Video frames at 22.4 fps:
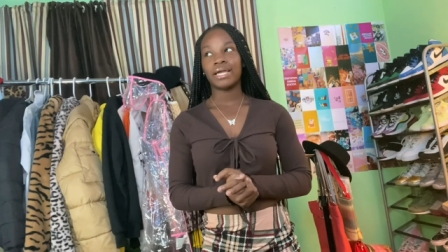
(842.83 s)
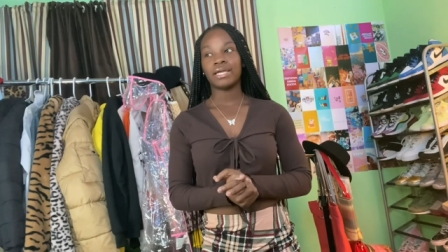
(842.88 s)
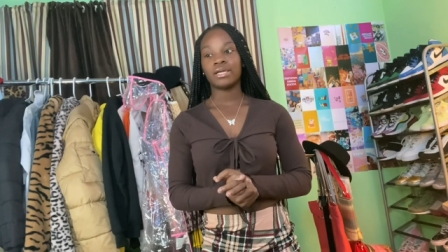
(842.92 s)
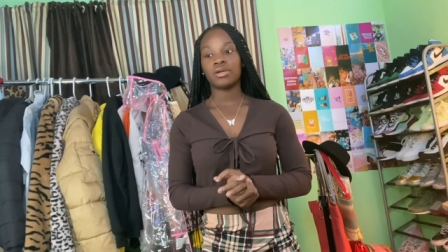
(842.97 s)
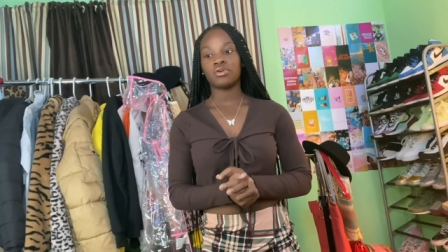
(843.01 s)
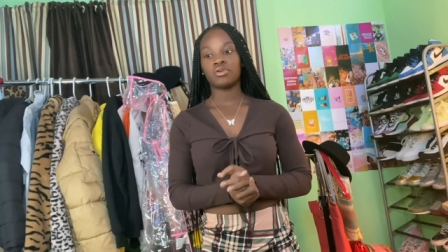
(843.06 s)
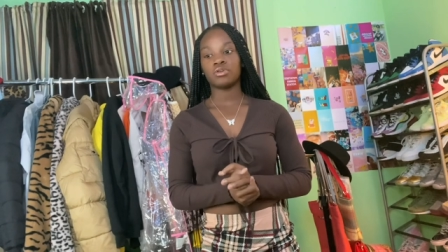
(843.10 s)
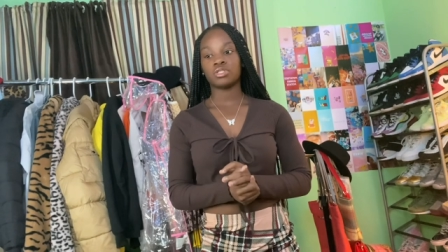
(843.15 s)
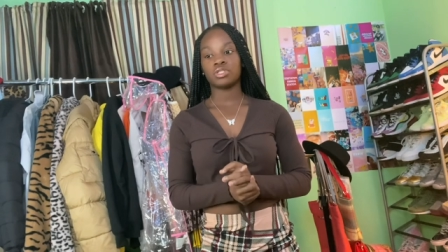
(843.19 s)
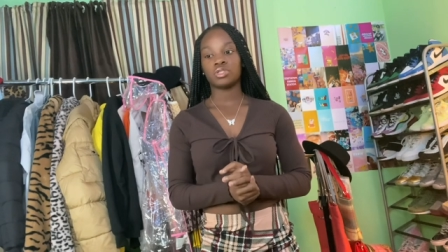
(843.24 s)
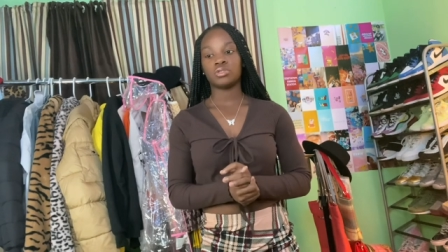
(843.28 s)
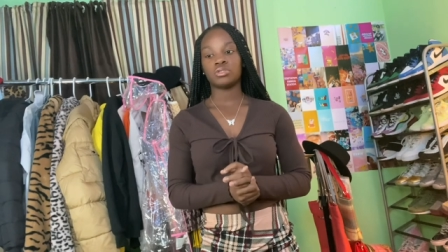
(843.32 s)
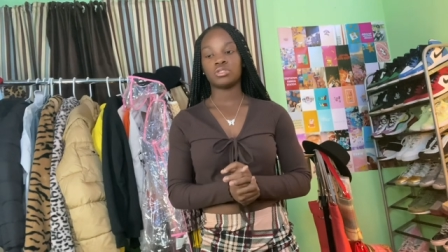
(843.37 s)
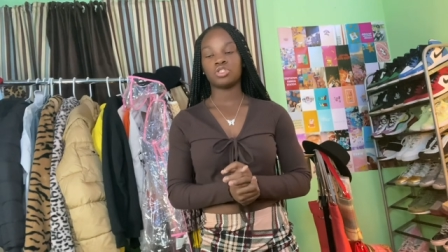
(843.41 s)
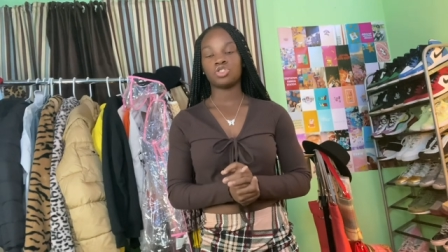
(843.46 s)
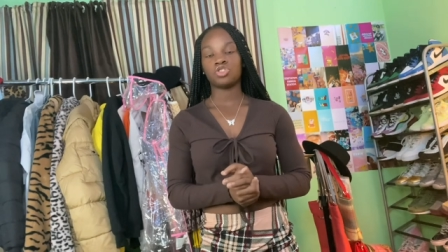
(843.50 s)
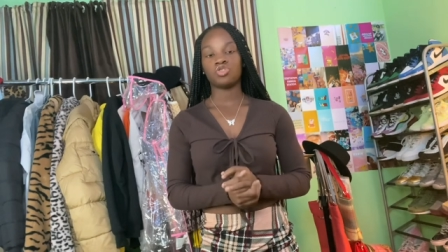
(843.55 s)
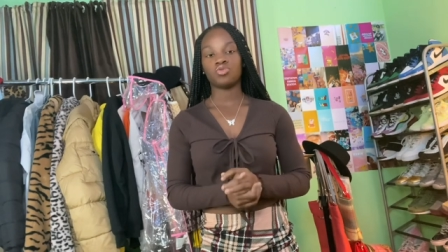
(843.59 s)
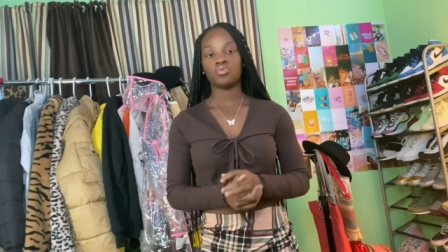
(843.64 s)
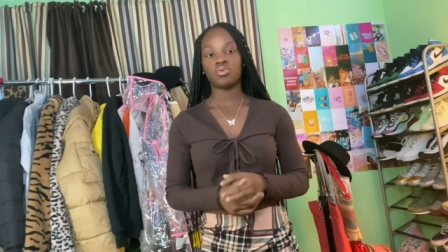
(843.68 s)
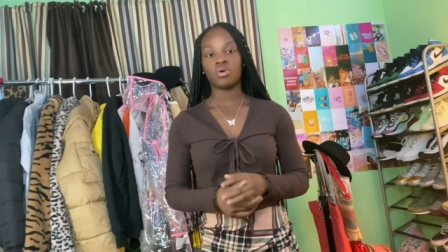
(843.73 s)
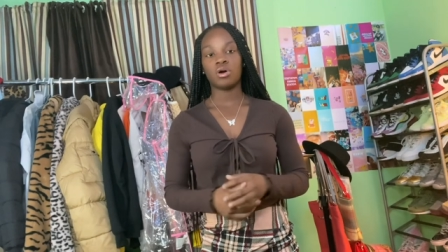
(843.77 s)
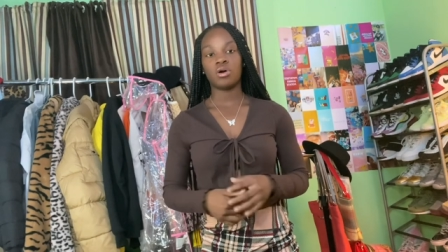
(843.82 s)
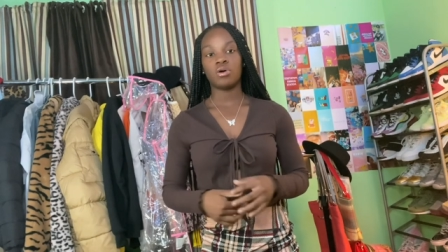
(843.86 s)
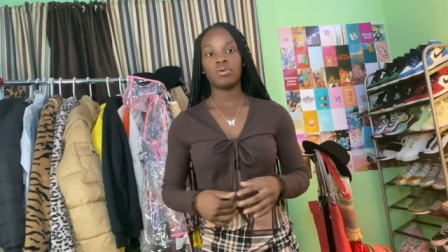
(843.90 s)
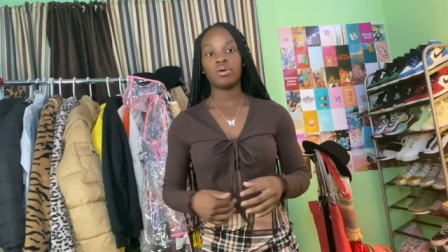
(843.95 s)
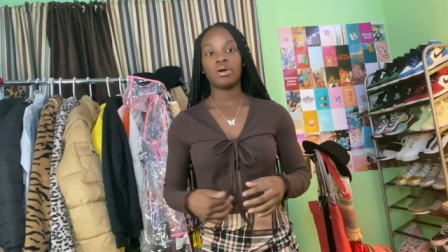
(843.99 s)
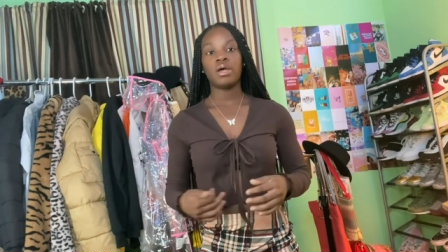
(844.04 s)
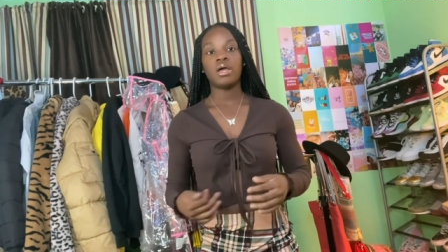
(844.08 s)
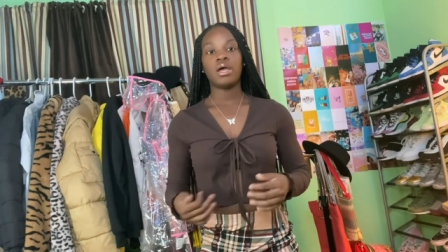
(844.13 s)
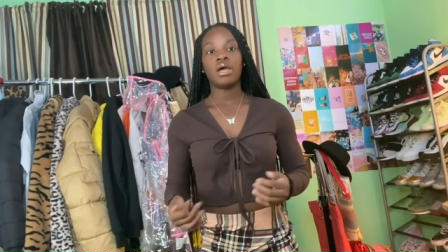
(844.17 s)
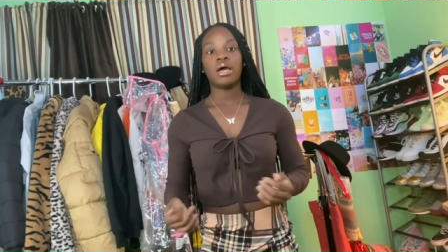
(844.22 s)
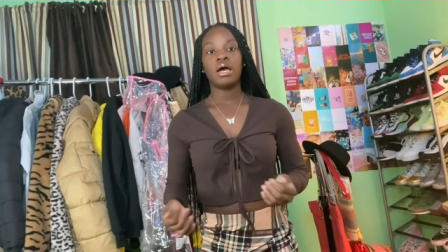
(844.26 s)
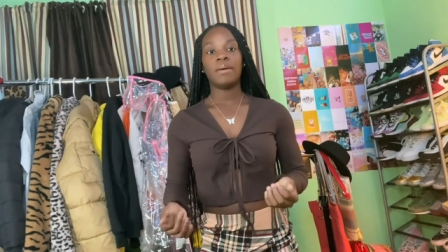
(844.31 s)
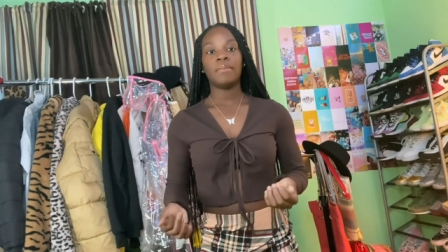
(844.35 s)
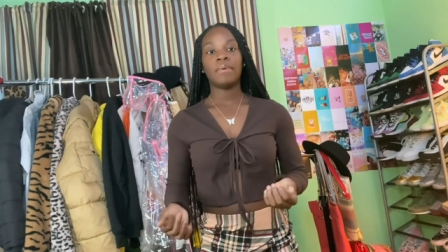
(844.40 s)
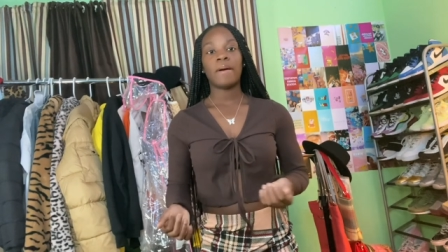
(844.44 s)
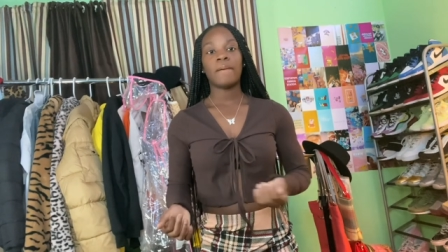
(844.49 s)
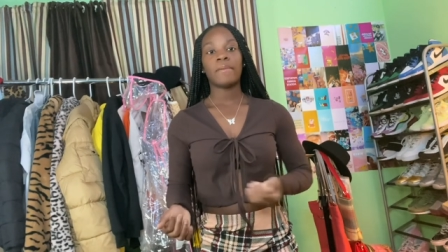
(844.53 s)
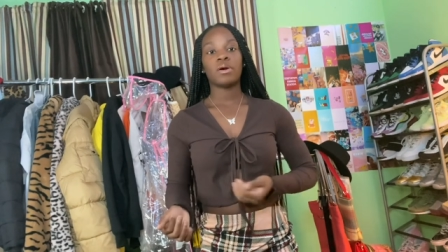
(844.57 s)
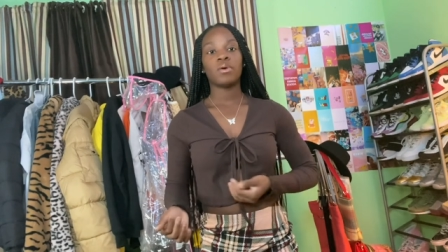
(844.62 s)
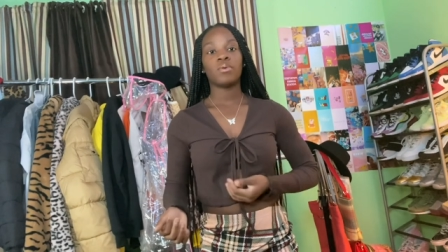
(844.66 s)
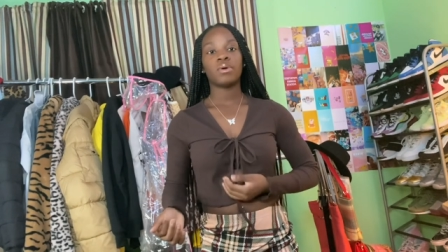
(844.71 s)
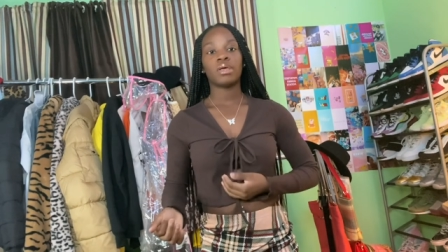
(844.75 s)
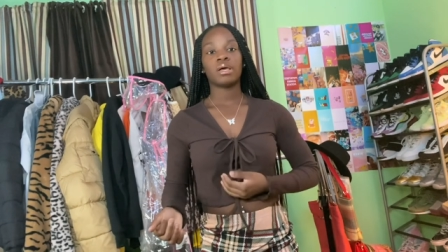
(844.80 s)
or as loose as you want. I'm probably
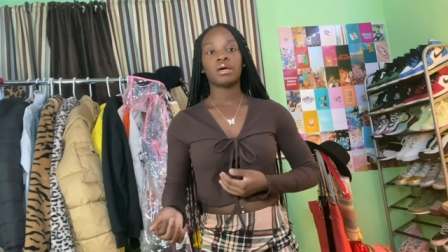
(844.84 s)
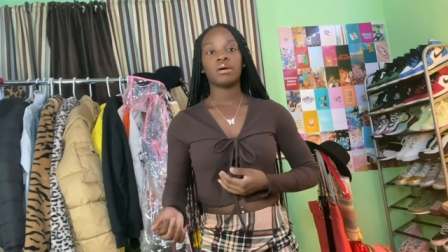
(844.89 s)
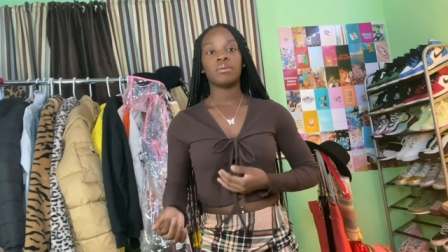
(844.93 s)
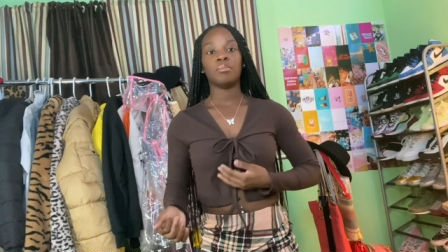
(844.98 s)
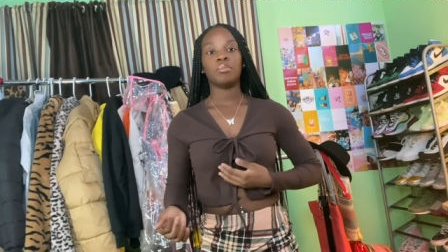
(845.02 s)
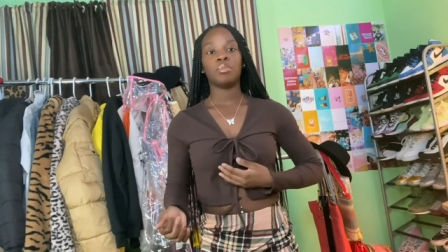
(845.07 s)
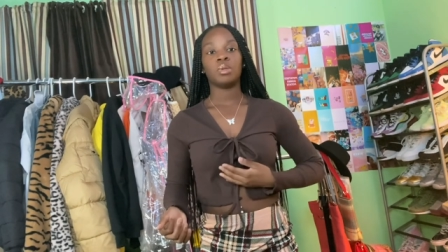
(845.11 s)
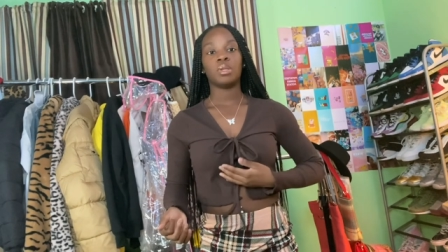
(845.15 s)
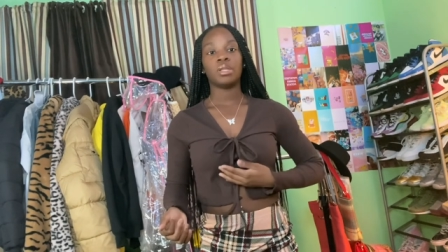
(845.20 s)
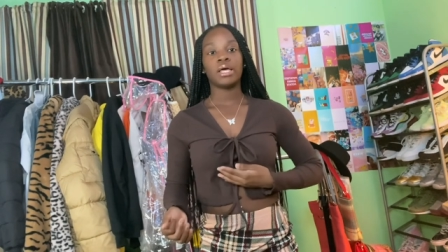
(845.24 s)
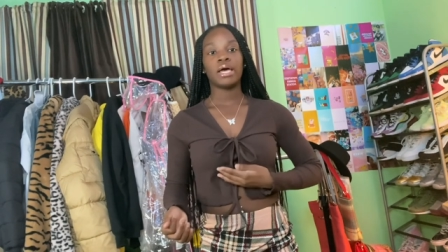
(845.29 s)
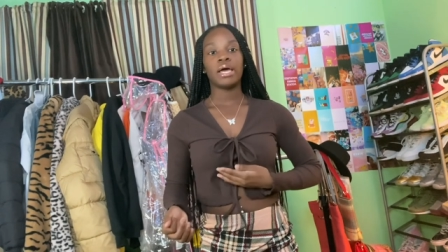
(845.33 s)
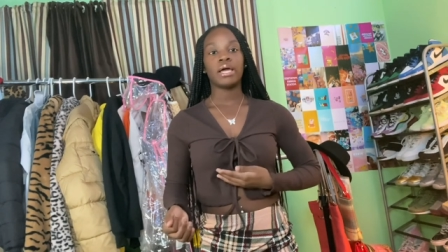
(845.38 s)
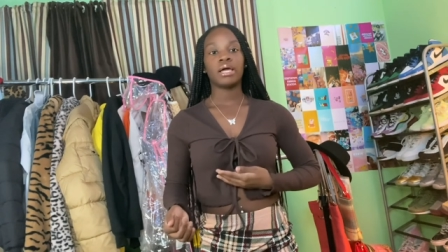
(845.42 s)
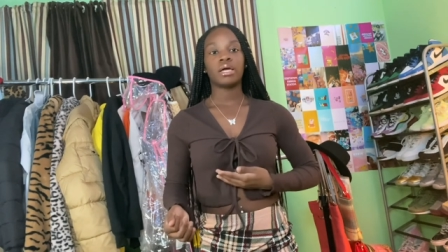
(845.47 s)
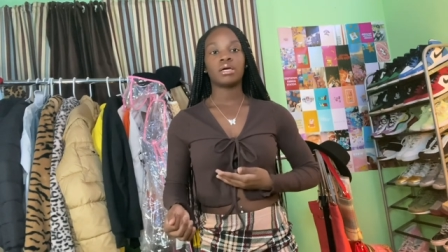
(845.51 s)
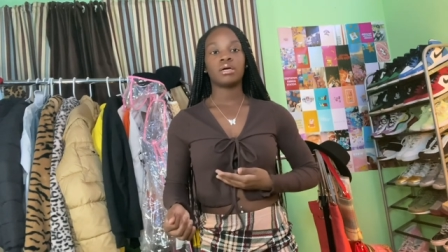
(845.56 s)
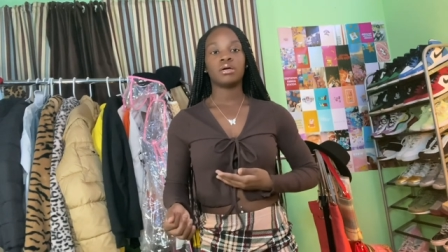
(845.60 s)
going to like a black